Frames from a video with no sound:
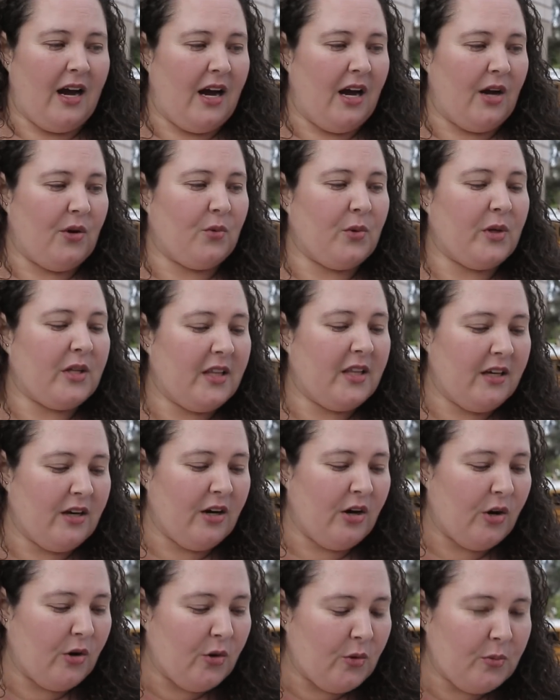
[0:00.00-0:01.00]
I really
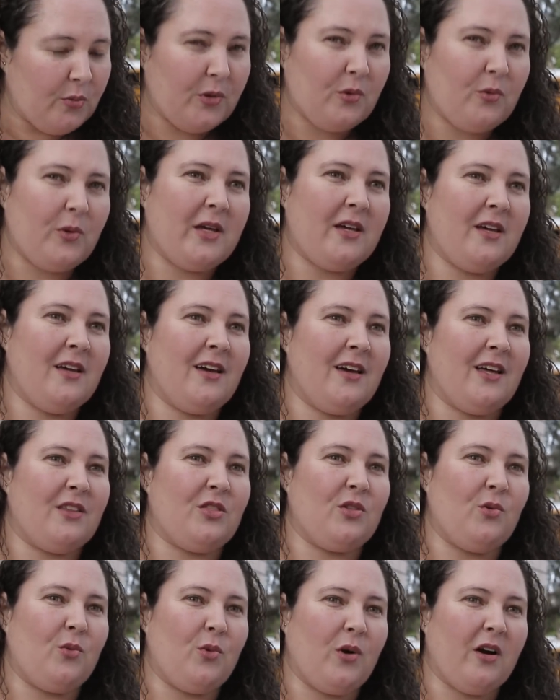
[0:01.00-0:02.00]
hope that we can
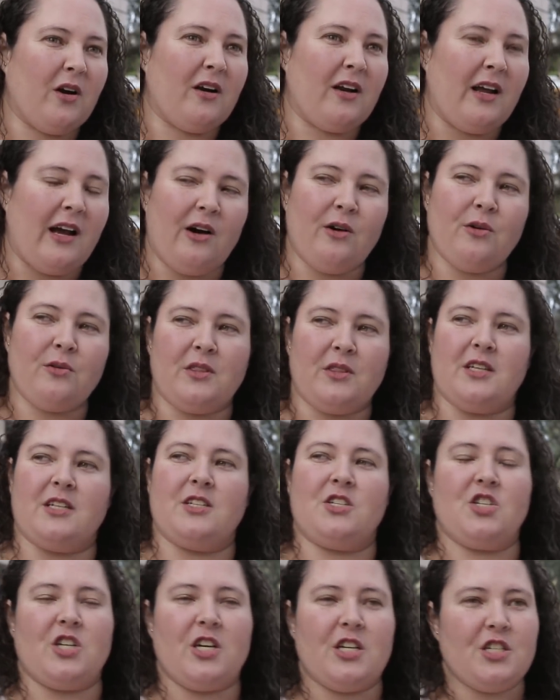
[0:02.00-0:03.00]
get the word out
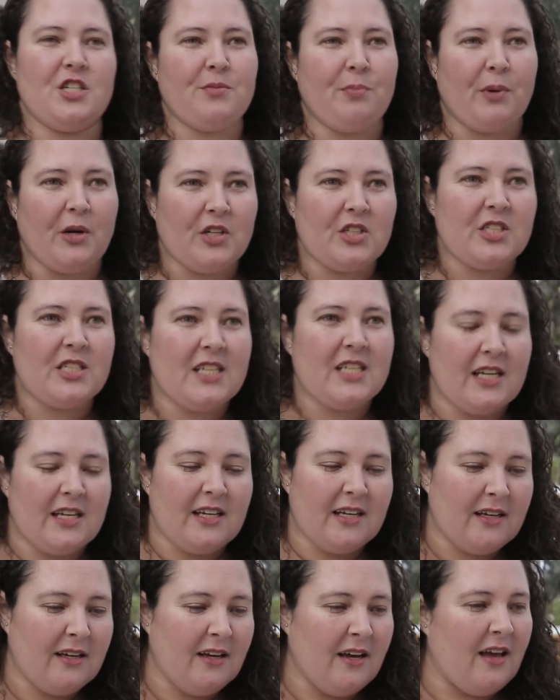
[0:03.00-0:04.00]
that Judge
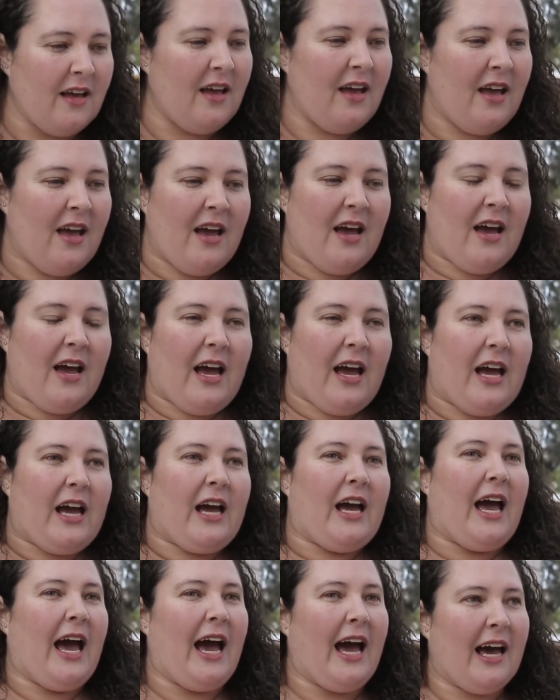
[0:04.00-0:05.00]
Persky
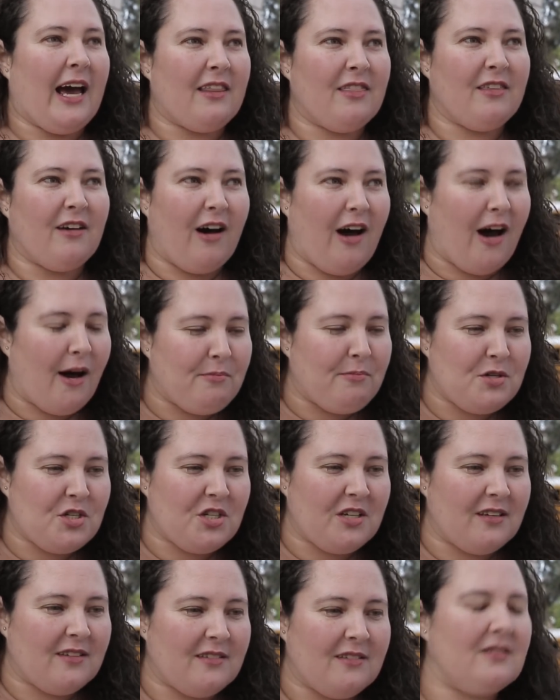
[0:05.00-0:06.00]
had the
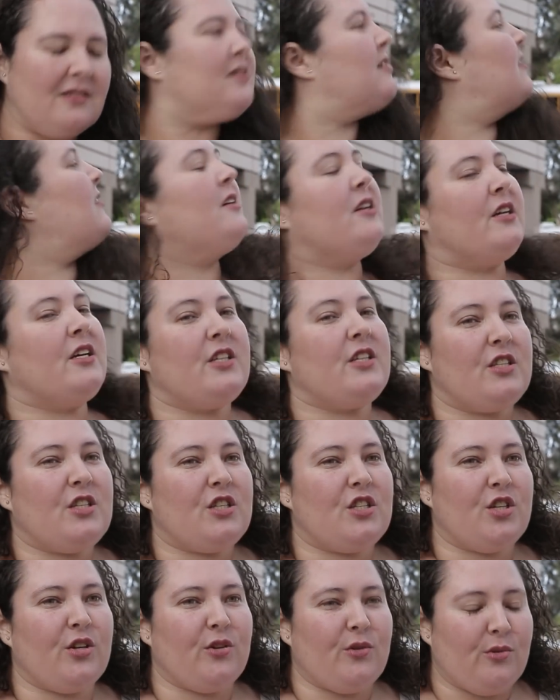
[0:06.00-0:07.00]
option
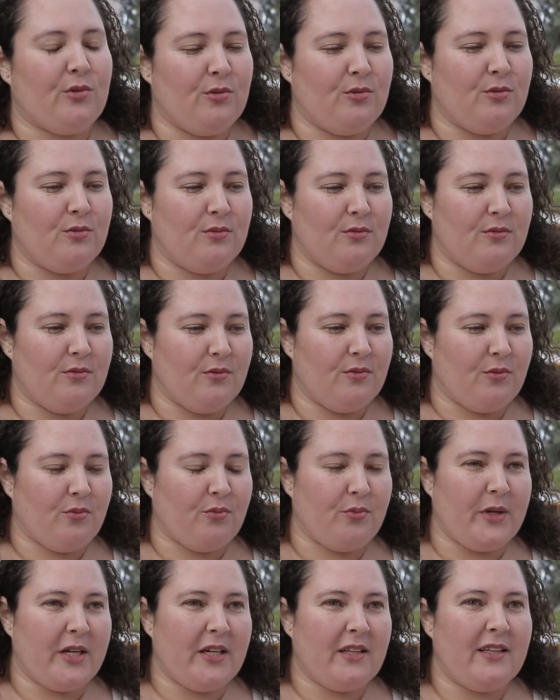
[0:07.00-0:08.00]
to
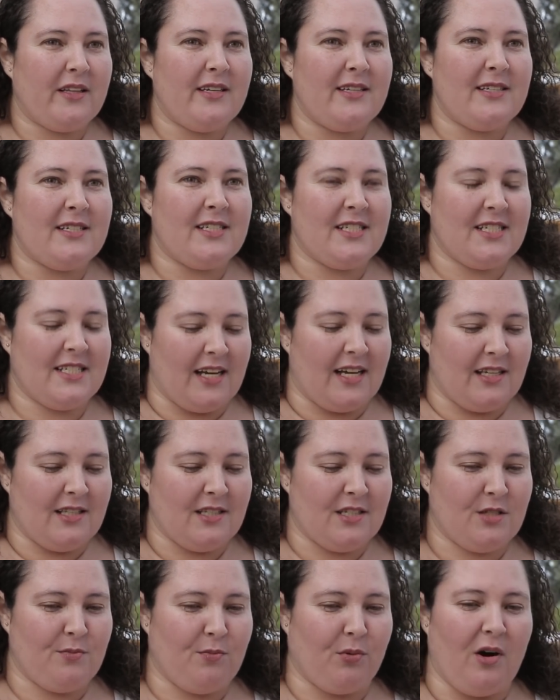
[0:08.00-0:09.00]
really
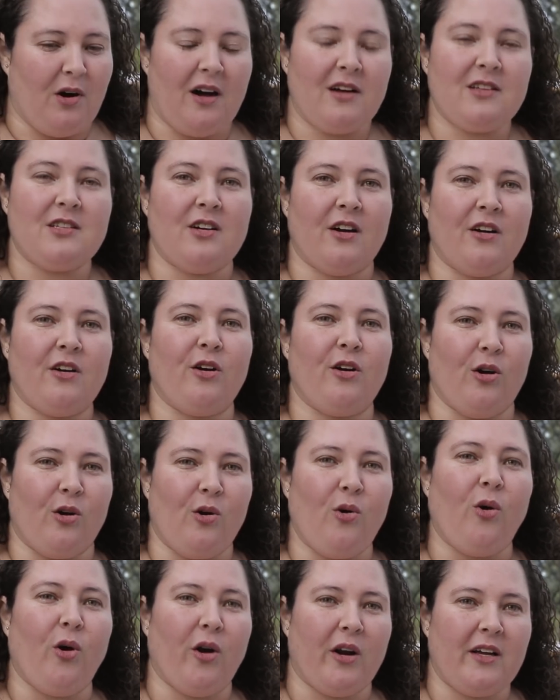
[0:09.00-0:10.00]
sentence Brock Turner
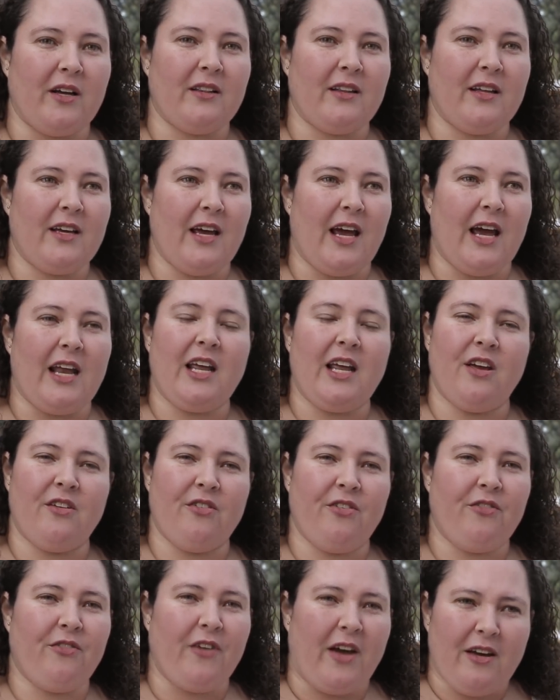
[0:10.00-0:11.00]
accordingly, and
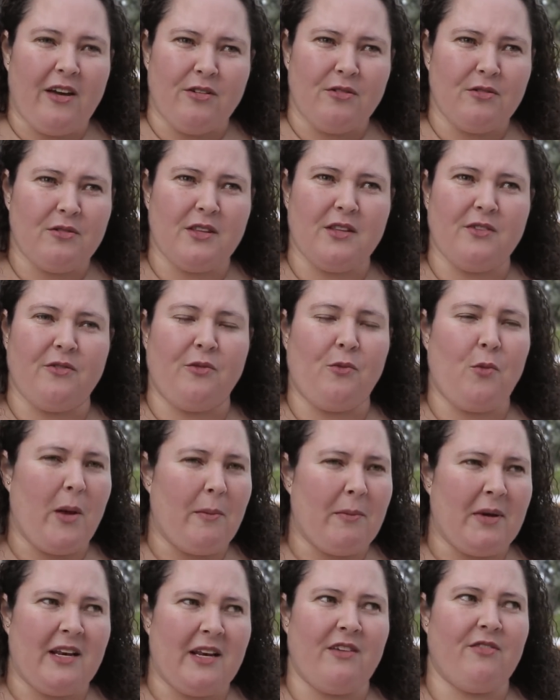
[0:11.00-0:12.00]
he failed the
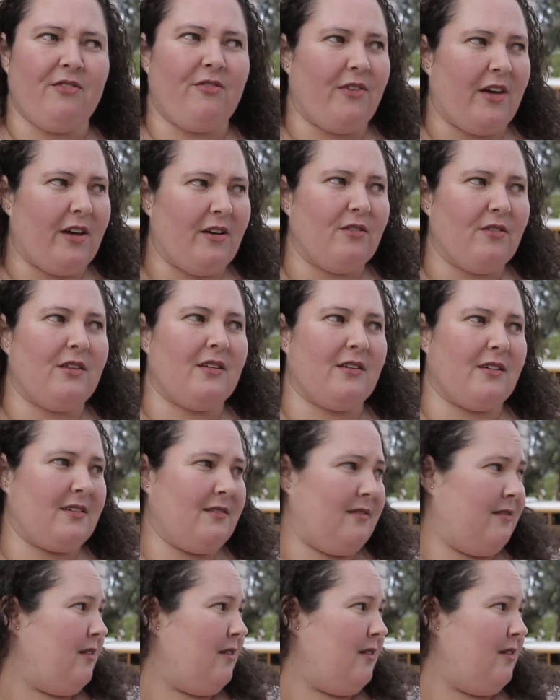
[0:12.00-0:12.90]
women, he failed the